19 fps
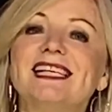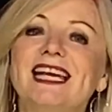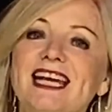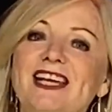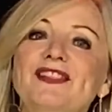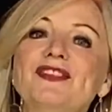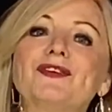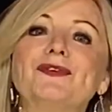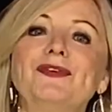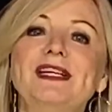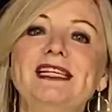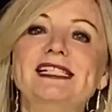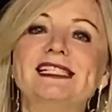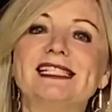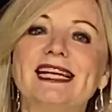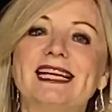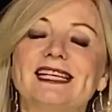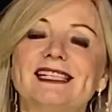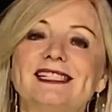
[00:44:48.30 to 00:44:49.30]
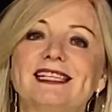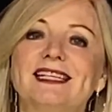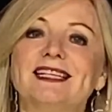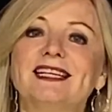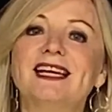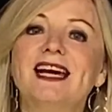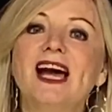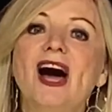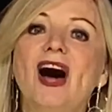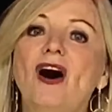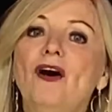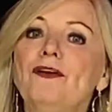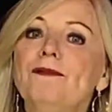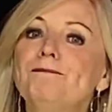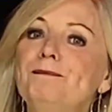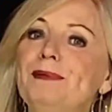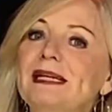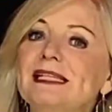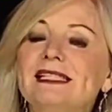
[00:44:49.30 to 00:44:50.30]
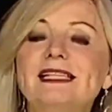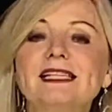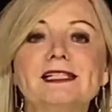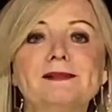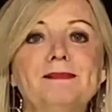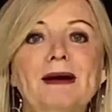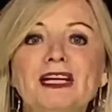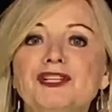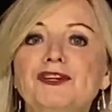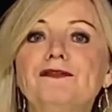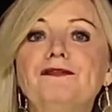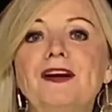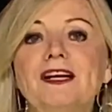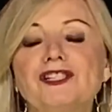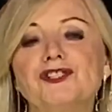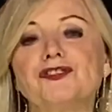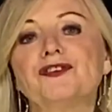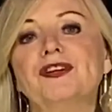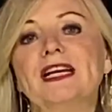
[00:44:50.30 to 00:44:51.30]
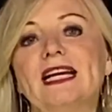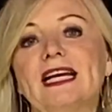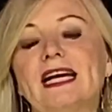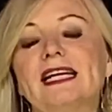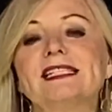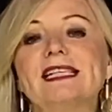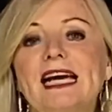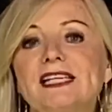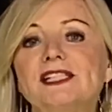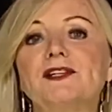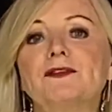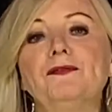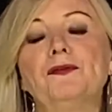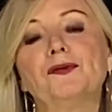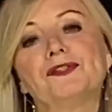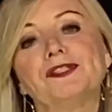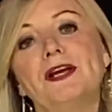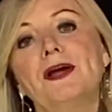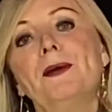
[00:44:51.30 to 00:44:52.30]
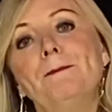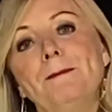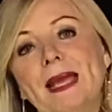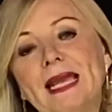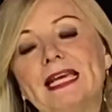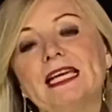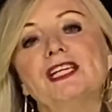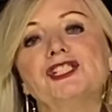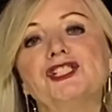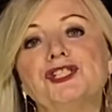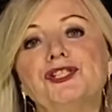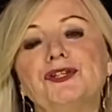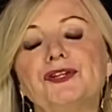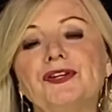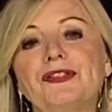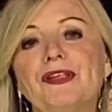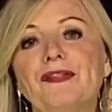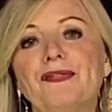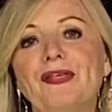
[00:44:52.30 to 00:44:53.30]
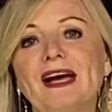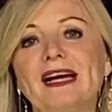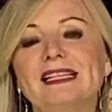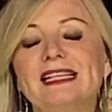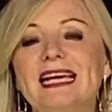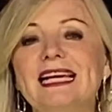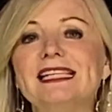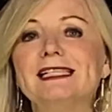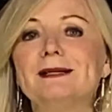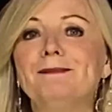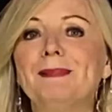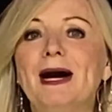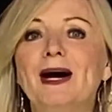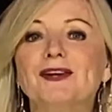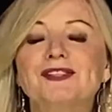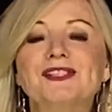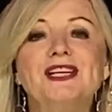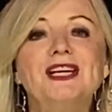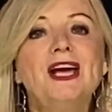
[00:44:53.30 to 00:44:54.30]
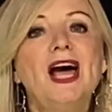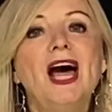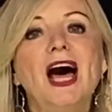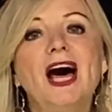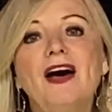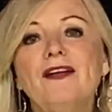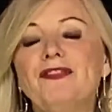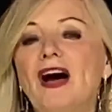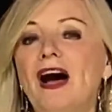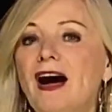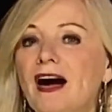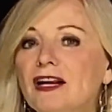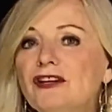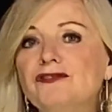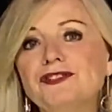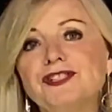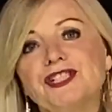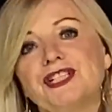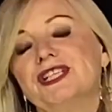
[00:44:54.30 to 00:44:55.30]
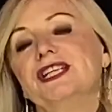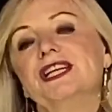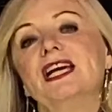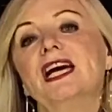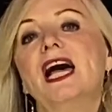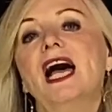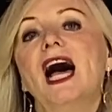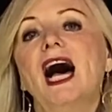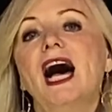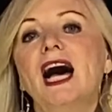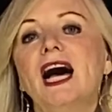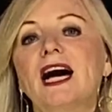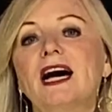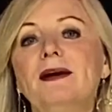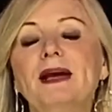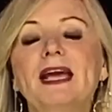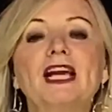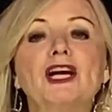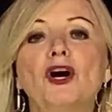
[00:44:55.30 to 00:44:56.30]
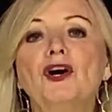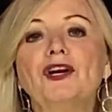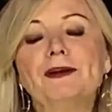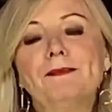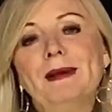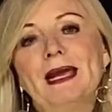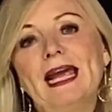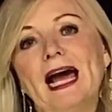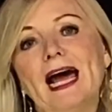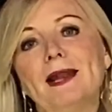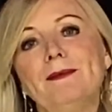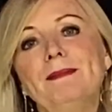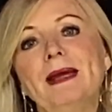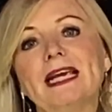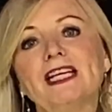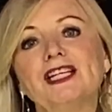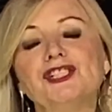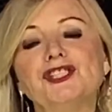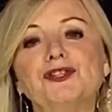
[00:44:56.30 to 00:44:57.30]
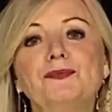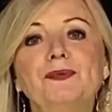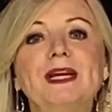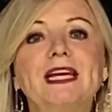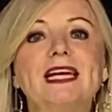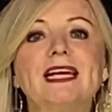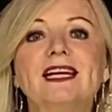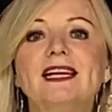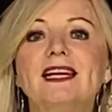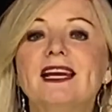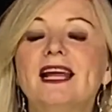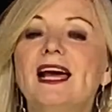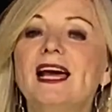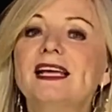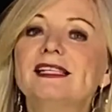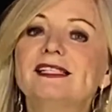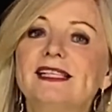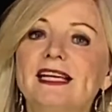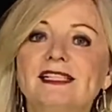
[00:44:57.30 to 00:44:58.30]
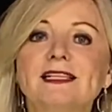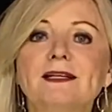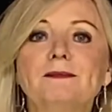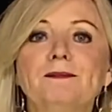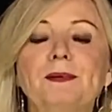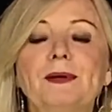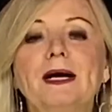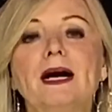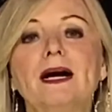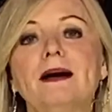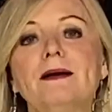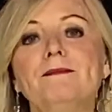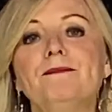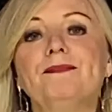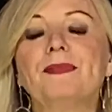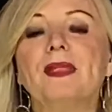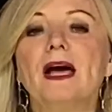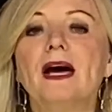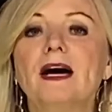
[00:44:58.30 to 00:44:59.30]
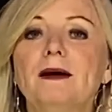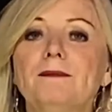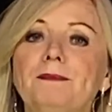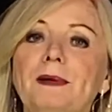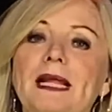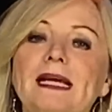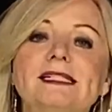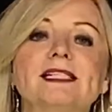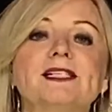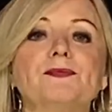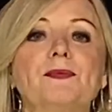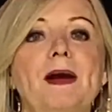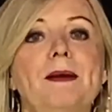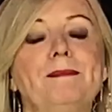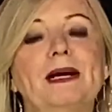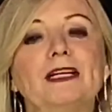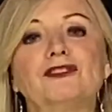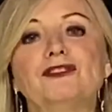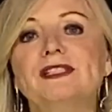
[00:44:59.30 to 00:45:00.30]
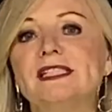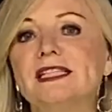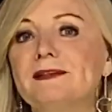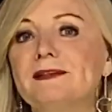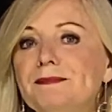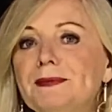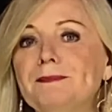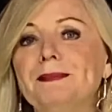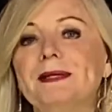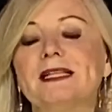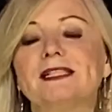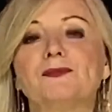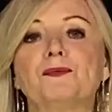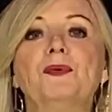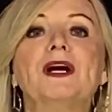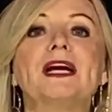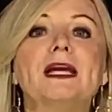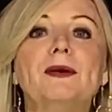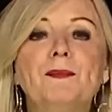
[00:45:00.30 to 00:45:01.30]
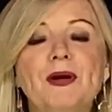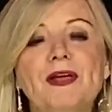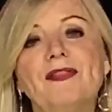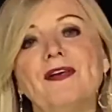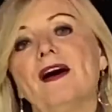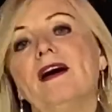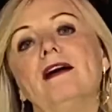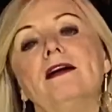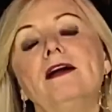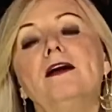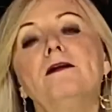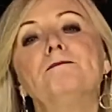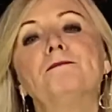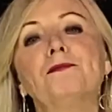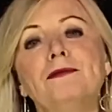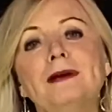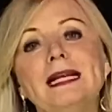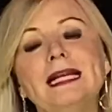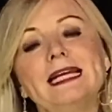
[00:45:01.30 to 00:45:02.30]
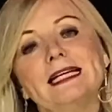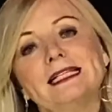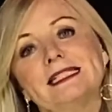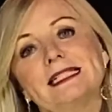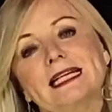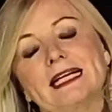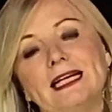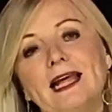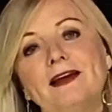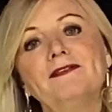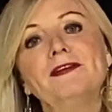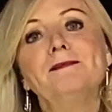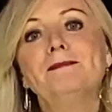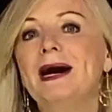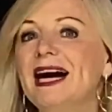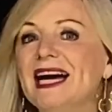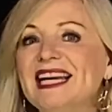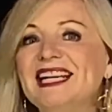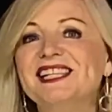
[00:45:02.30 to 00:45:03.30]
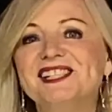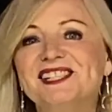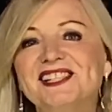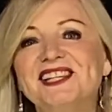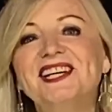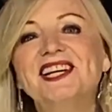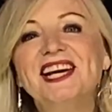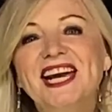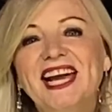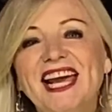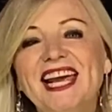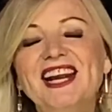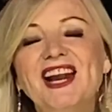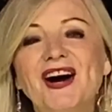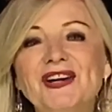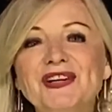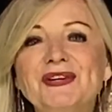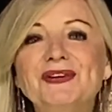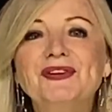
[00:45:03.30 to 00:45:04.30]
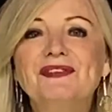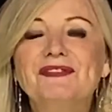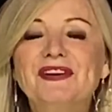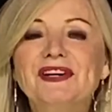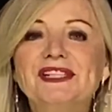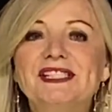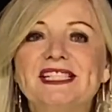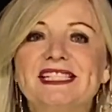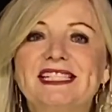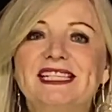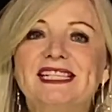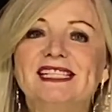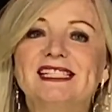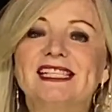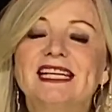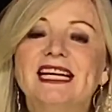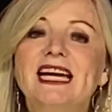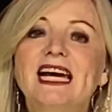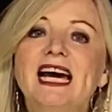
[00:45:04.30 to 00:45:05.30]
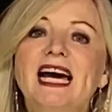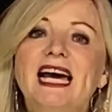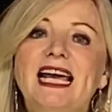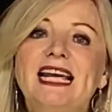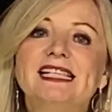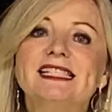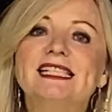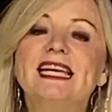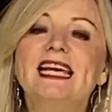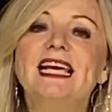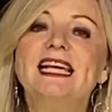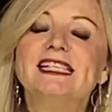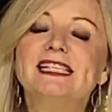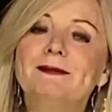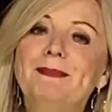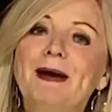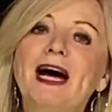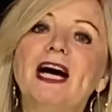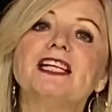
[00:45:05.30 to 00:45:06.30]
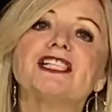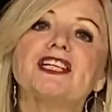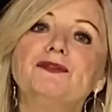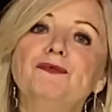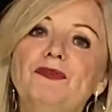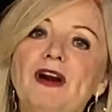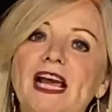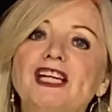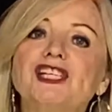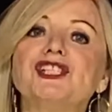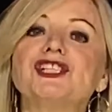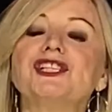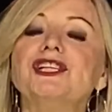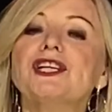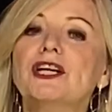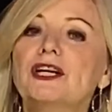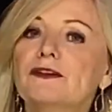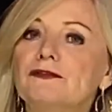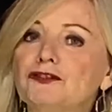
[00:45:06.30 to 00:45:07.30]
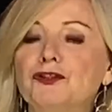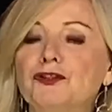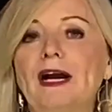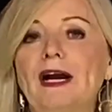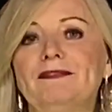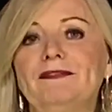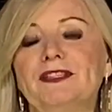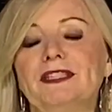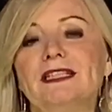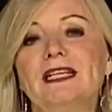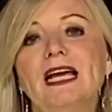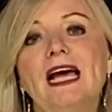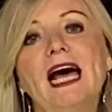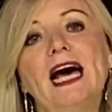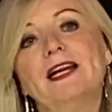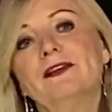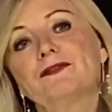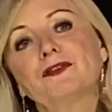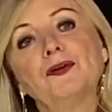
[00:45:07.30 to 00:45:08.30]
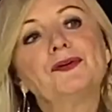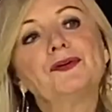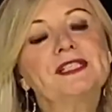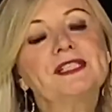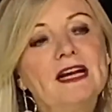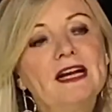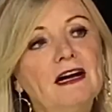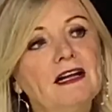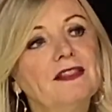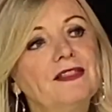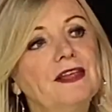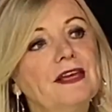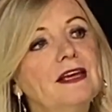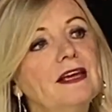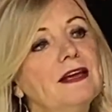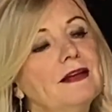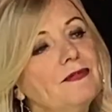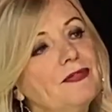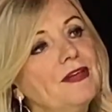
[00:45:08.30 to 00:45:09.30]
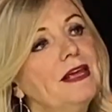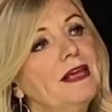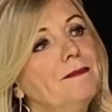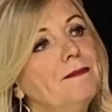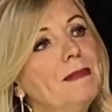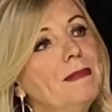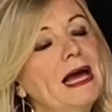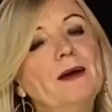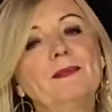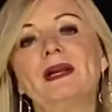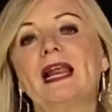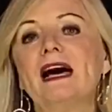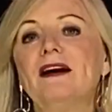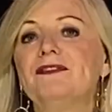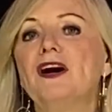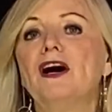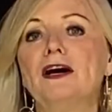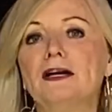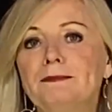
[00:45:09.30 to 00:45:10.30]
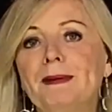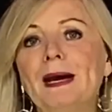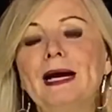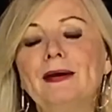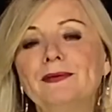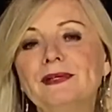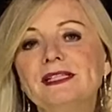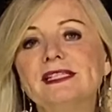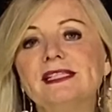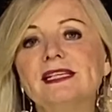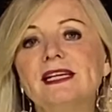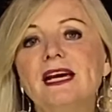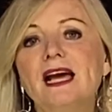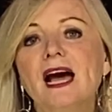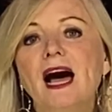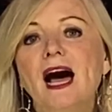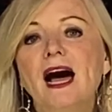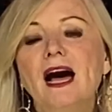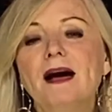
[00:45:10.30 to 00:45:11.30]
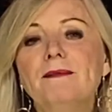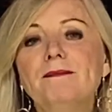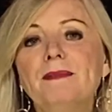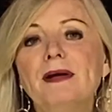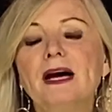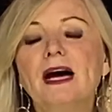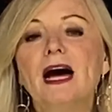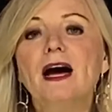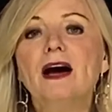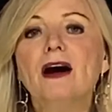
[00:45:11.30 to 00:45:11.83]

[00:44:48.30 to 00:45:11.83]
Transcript: in the green sector, on business, manufacturing task force, making sure that that is about the hydrogen economy and making sure we can set up places where batteries be built, working with our brilliant, clever minds in our universities. It's about a direction of travel. And of course the Mayor will have hard powers and